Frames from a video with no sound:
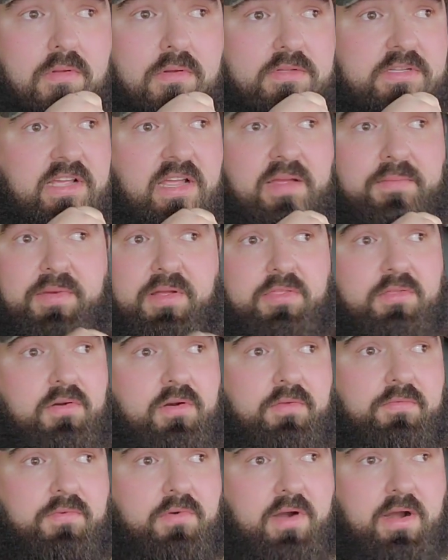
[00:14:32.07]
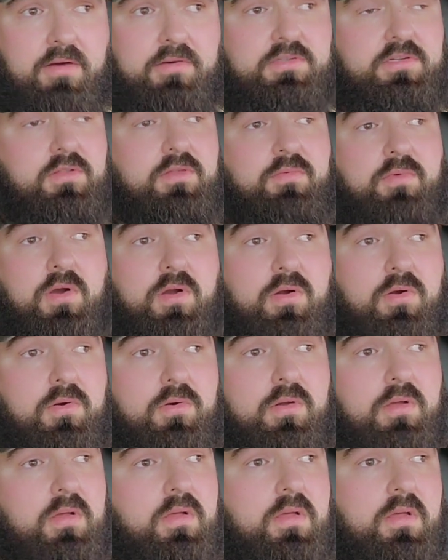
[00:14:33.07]
Taking my 34 hours on the
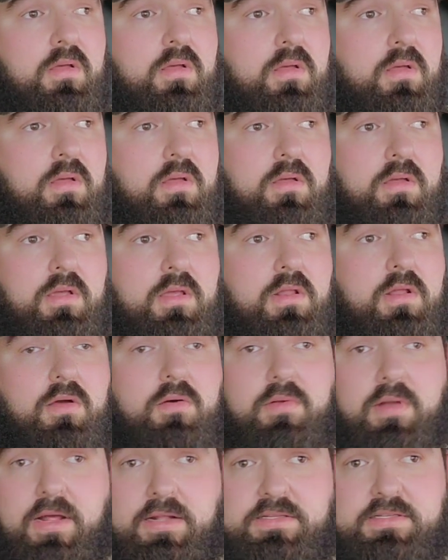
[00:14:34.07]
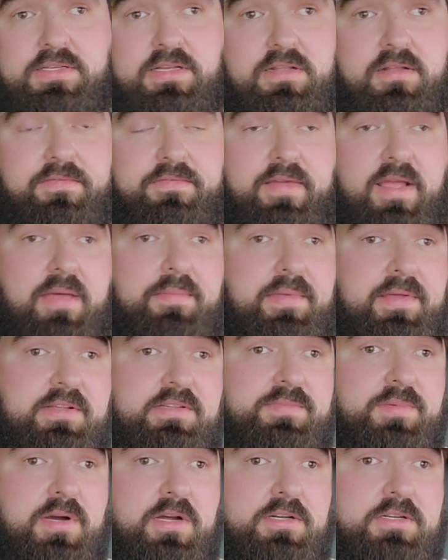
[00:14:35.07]
road. You know, not seeing the family
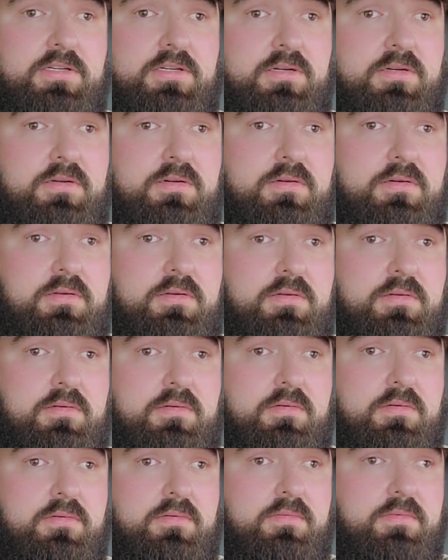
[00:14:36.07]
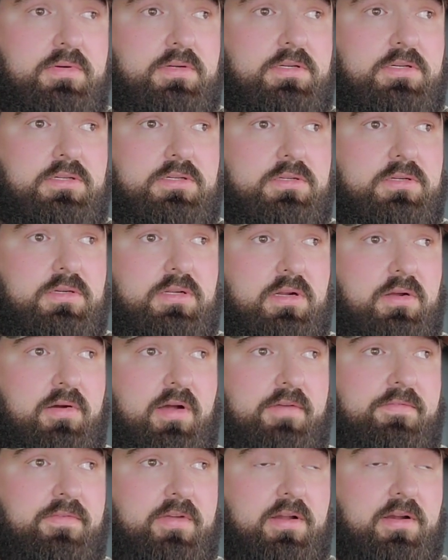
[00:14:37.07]
as much. Which, you know,
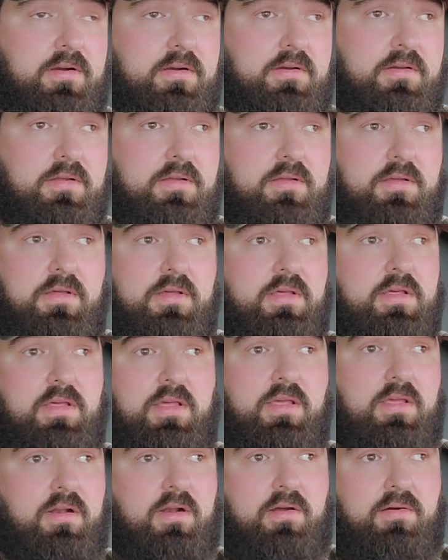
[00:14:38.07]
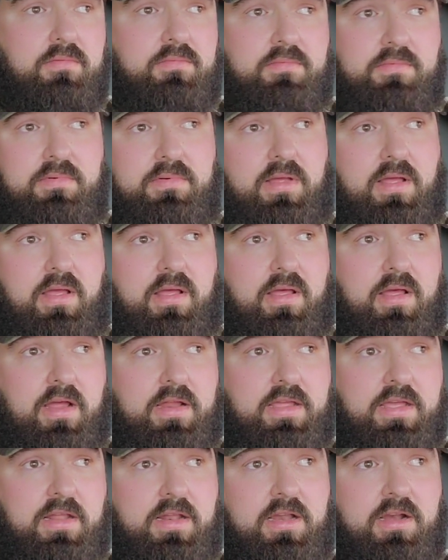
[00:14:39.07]
I figured, you know,
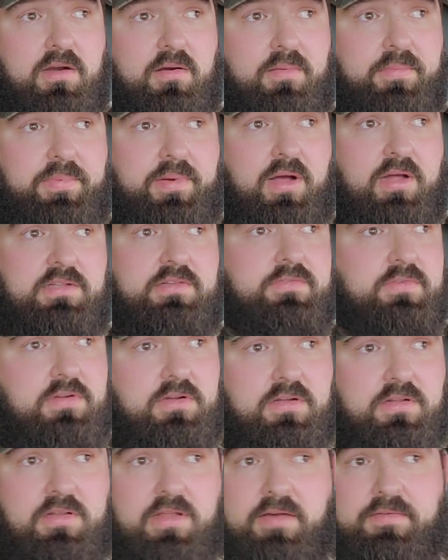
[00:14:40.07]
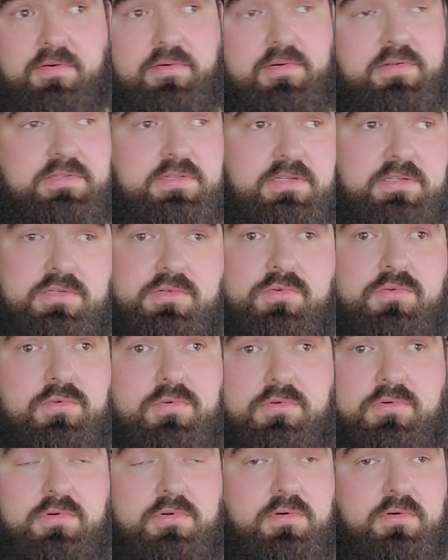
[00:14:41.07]
I get here to Pottsville and everyone's at school
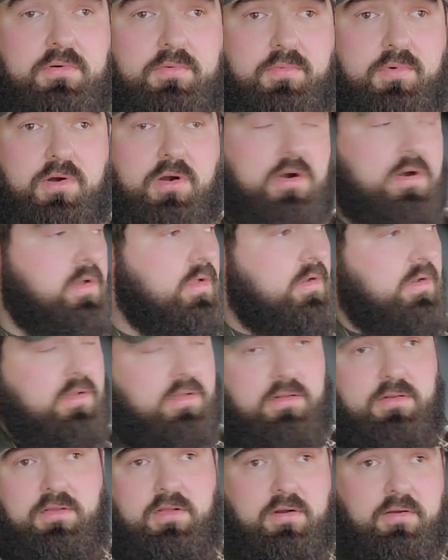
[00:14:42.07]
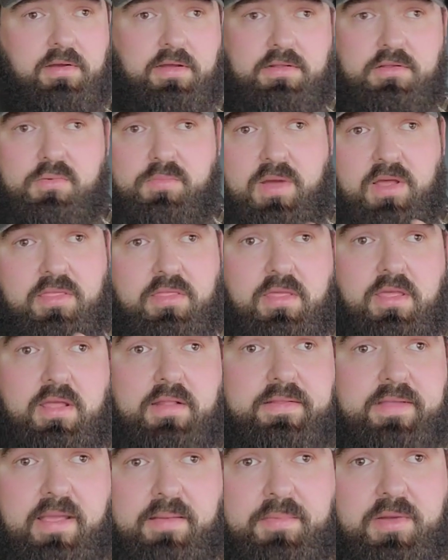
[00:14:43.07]
or work and, you know, I do my
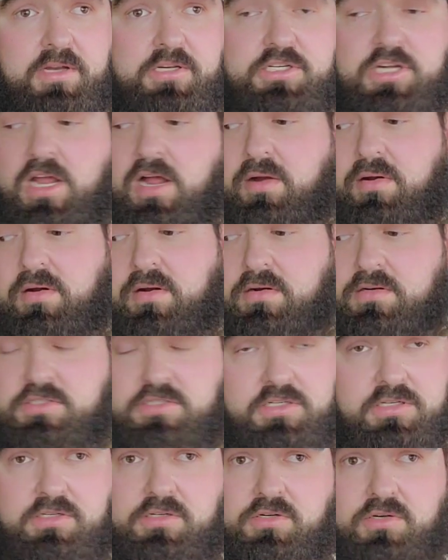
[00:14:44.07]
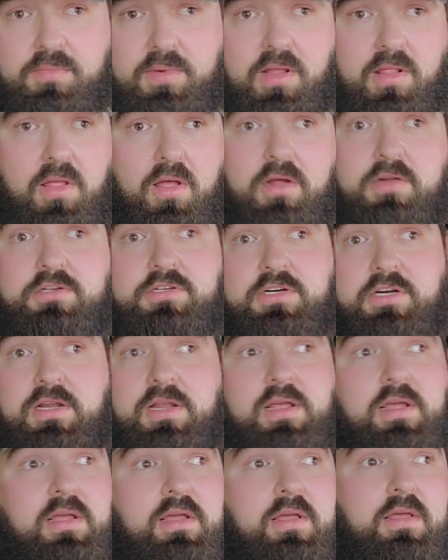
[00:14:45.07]
thing, take my shower, do my laundry,
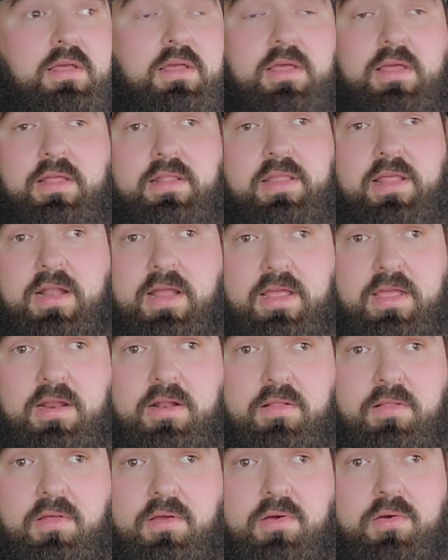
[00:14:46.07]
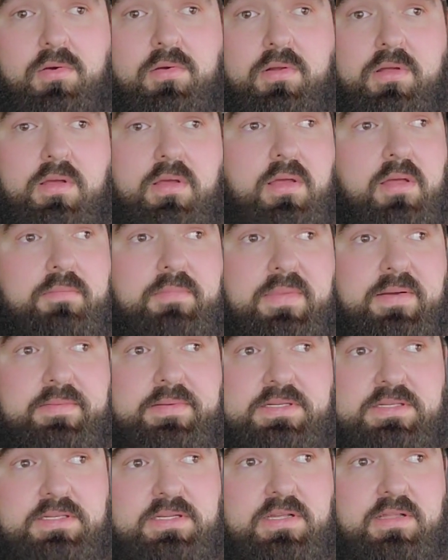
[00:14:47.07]
and then I get a load,
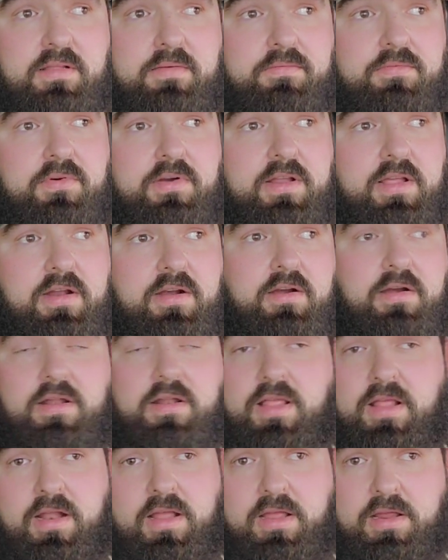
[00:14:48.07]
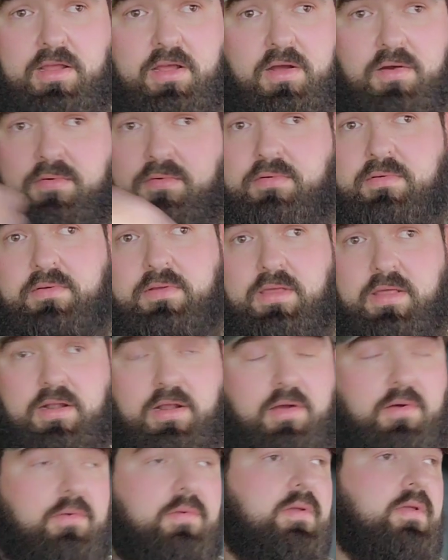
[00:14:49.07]
maybe see them for dinner, and then I go, you
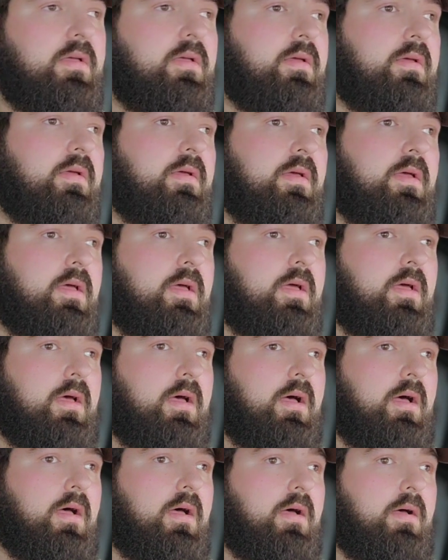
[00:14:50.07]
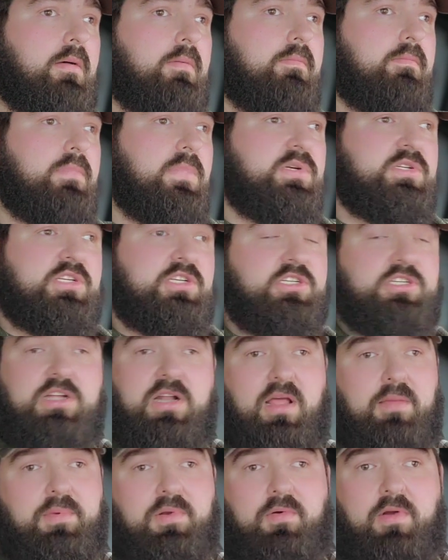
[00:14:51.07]
know. Most of the shit
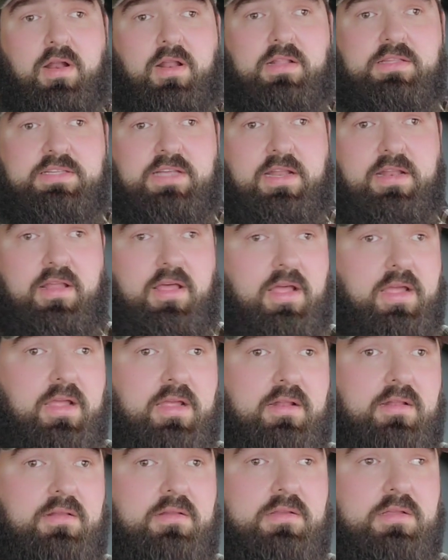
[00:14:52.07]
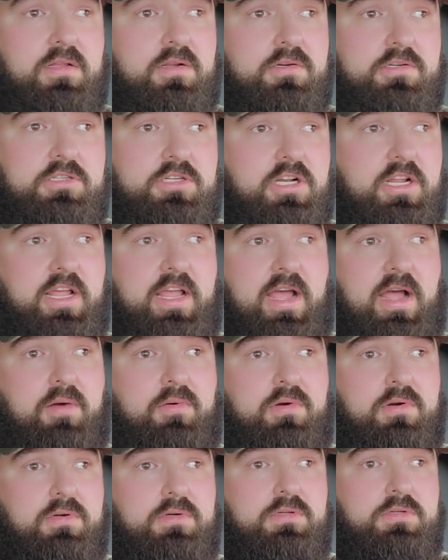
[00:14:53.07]
I've been running is at night, you know, shitty
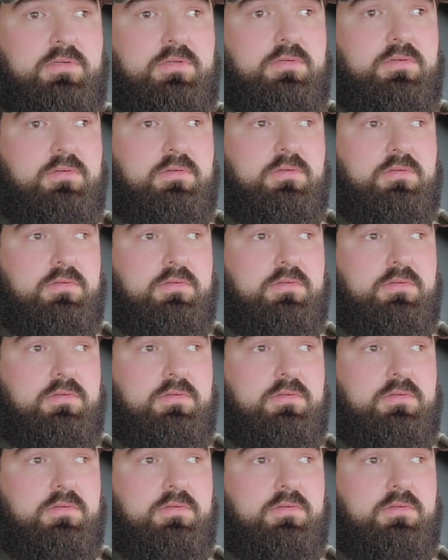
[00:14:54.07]
hours,